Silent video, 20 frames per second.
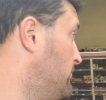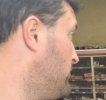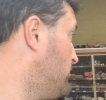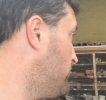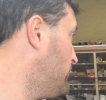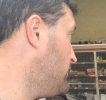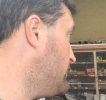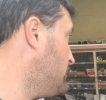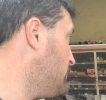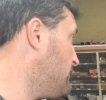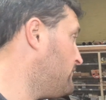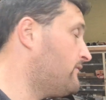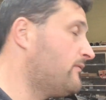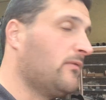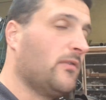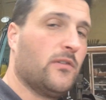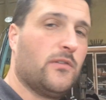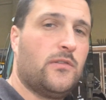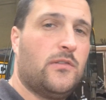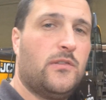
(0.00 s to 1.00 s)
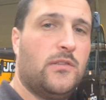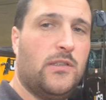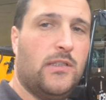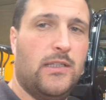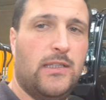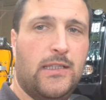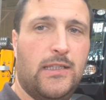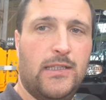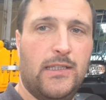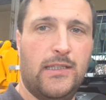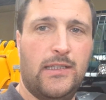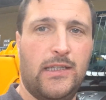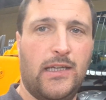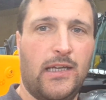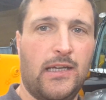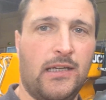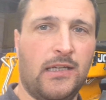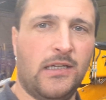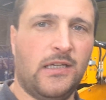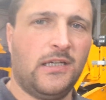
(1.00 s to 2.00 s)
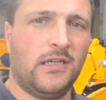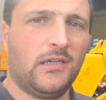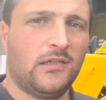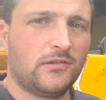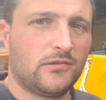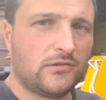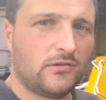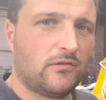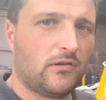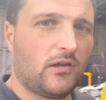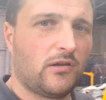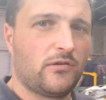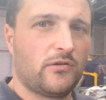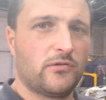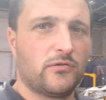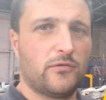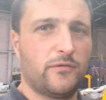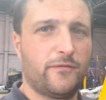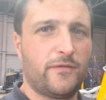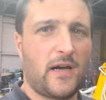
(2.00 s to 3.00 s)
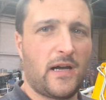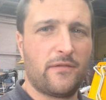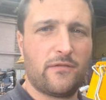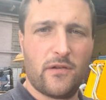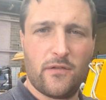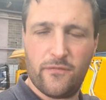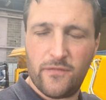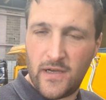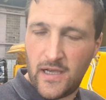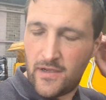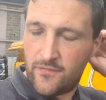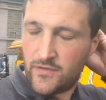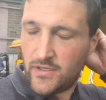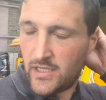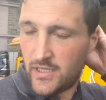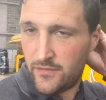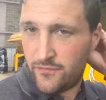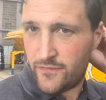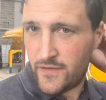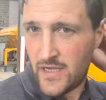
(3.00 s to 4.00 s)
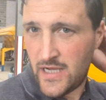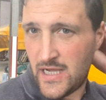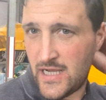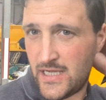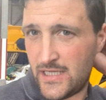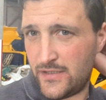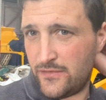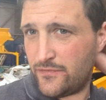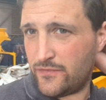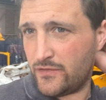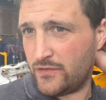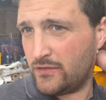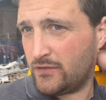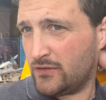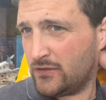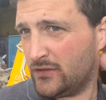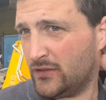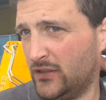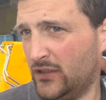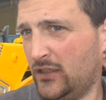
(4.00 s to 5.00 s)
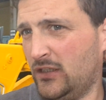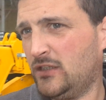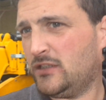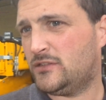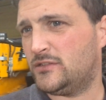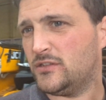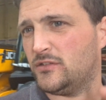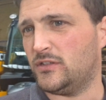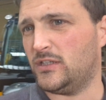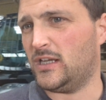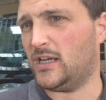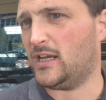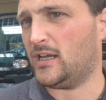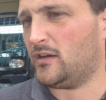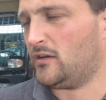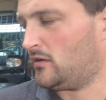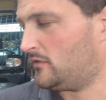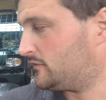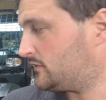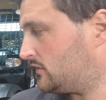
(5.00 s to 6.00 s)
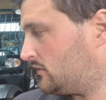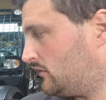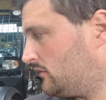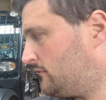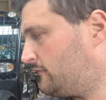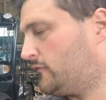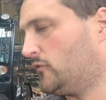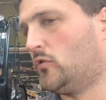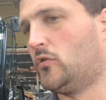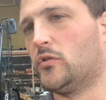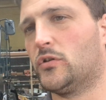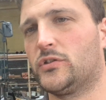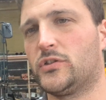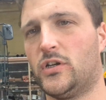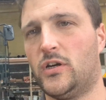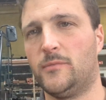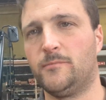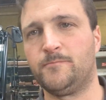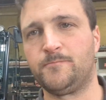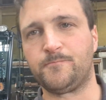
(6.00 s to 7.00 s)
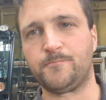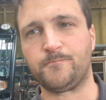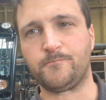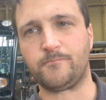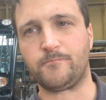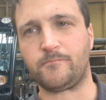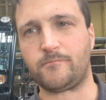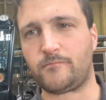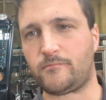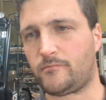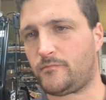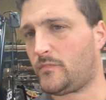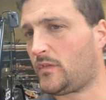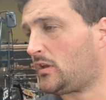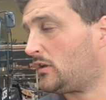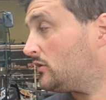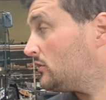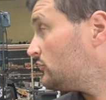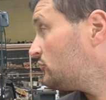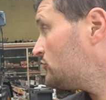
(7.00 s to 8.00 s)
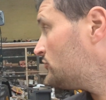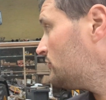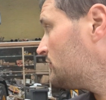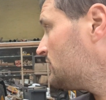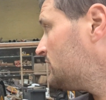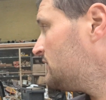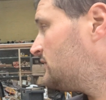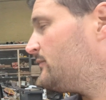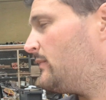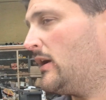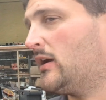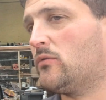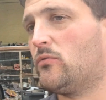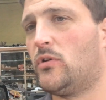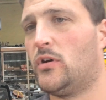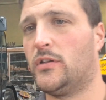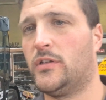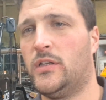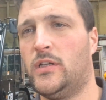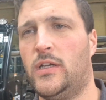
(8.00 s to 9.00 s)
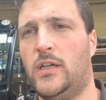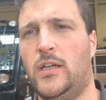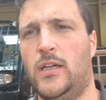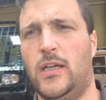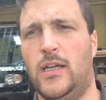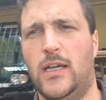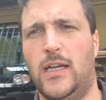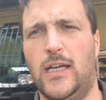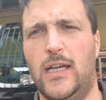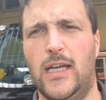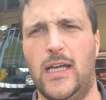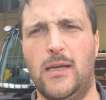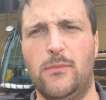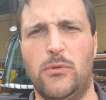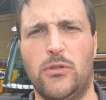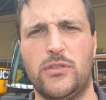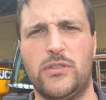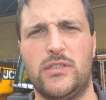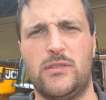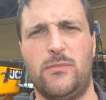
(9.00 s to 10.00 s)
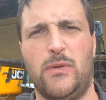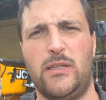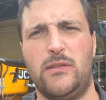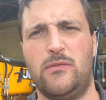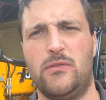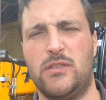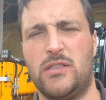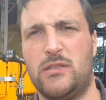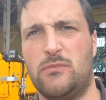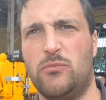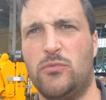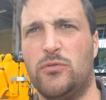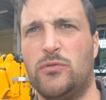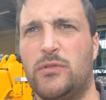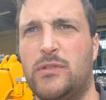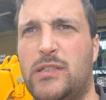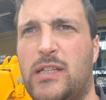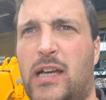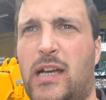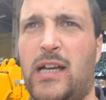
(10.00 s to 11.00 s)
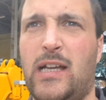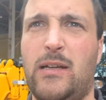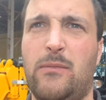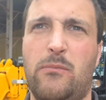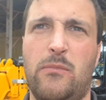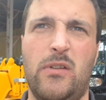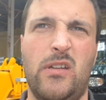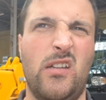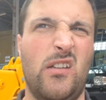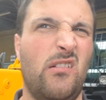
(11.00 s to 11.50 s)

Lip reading: more in-depth one there. New load all 535/95. So yeah, obviously got the forks on, construction spec one, but spends more time